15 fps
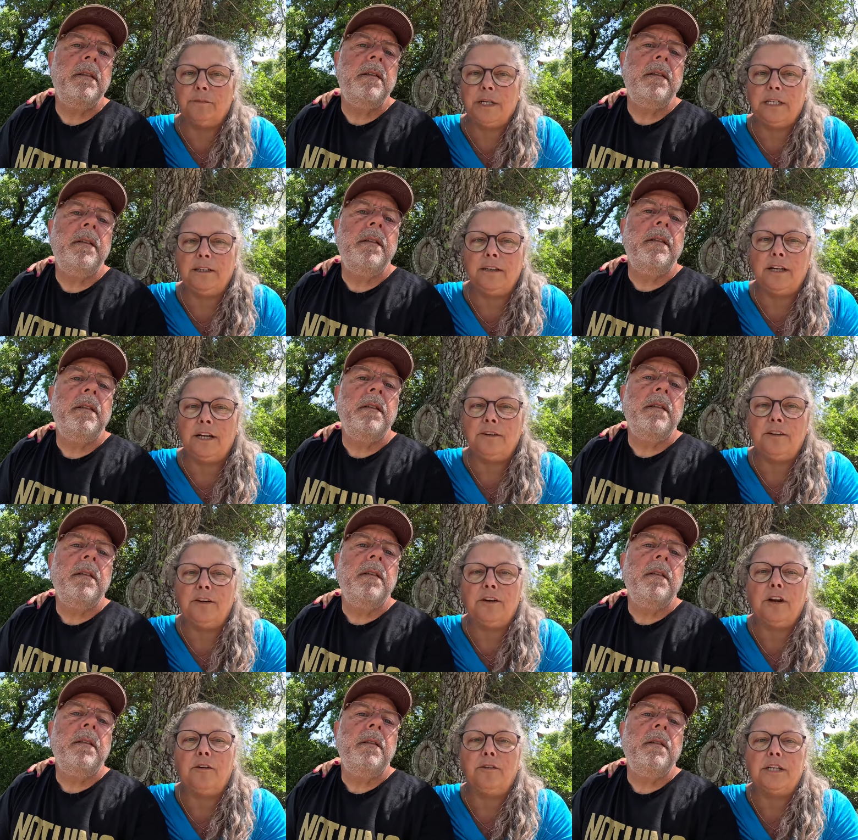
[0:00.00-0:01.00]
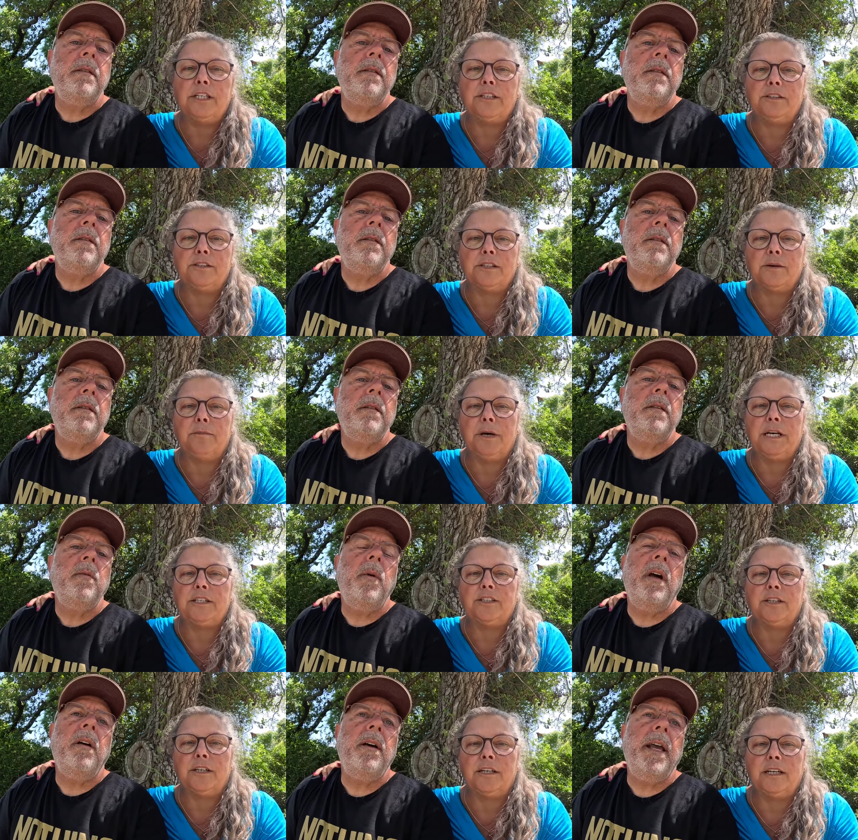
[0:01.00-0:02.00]
Speaker 1: but you know, you can only do so
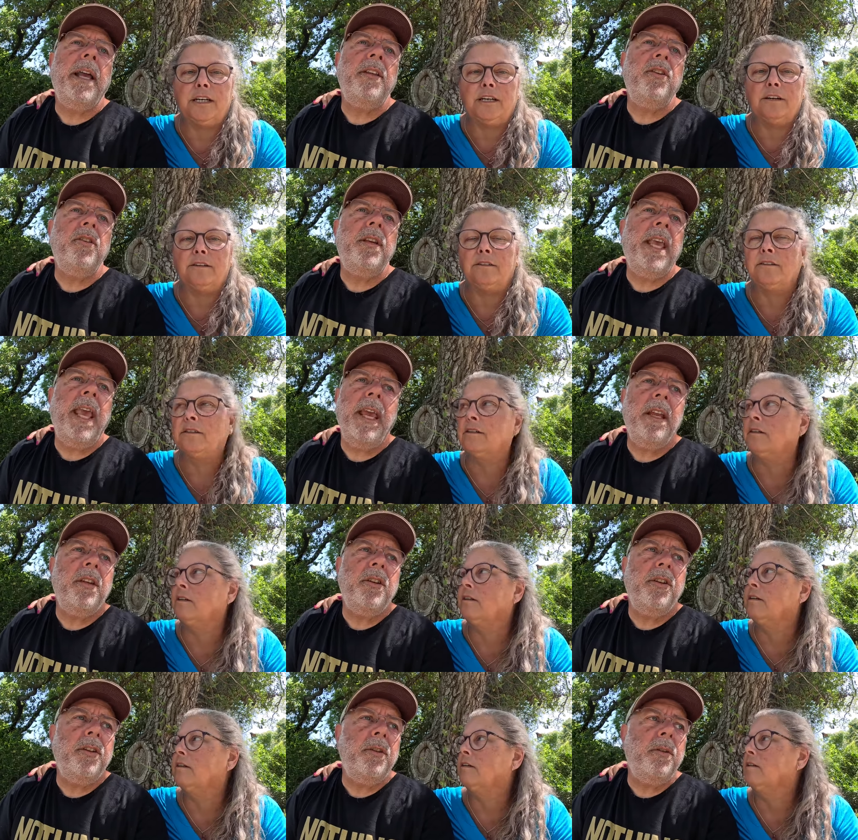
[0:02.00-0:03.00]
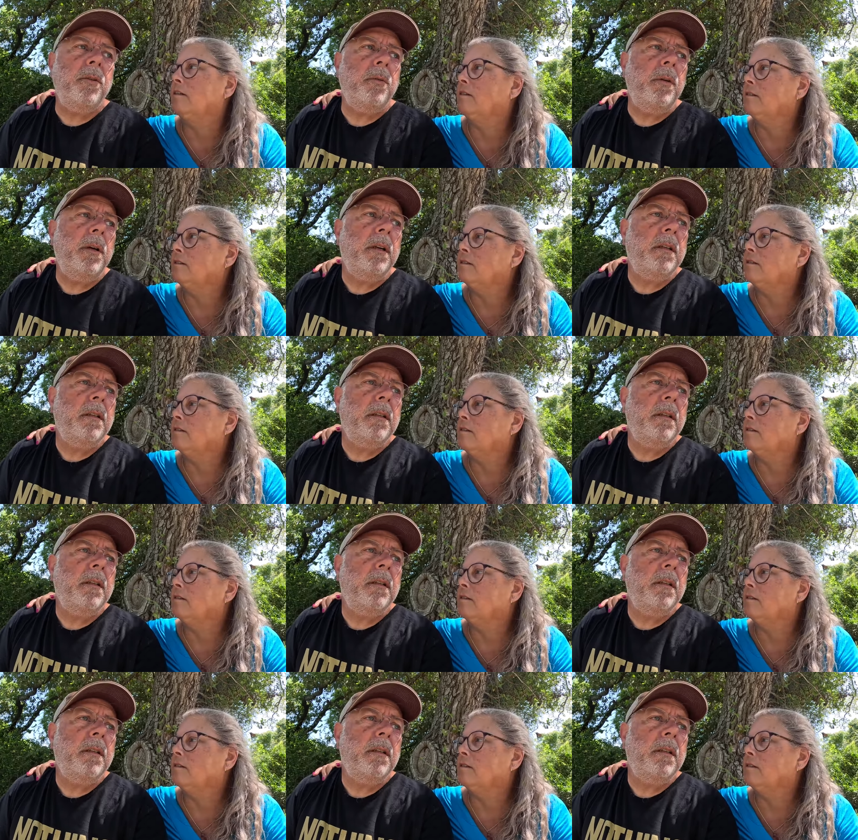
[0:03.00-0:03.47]
much. Well,
Speaker 2: and you can't do